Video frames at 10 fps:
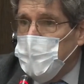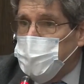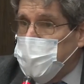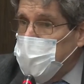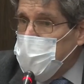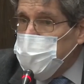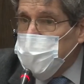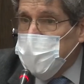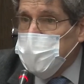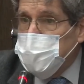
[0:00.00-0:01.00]
But another
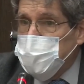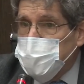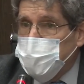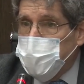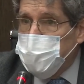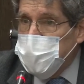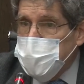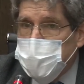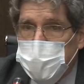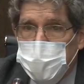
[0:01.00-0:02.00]
thing is for
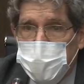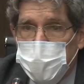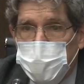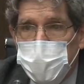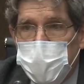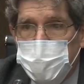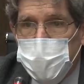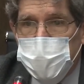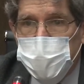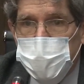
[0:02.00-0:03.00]
businesses that don't have
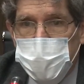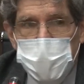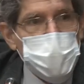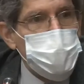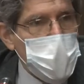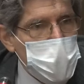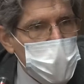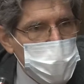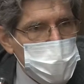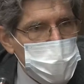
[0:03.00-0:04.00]
much
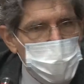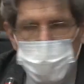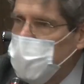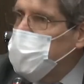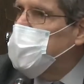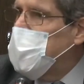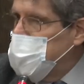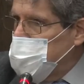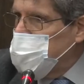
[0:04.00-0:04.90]
experience with getting